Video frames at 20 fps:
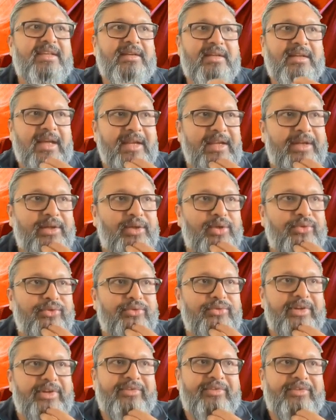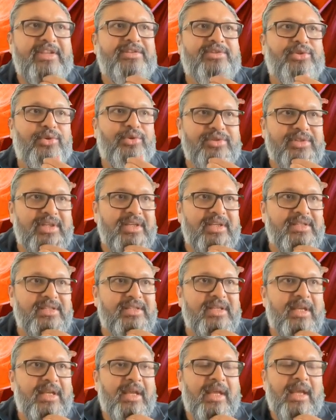connect to different sources,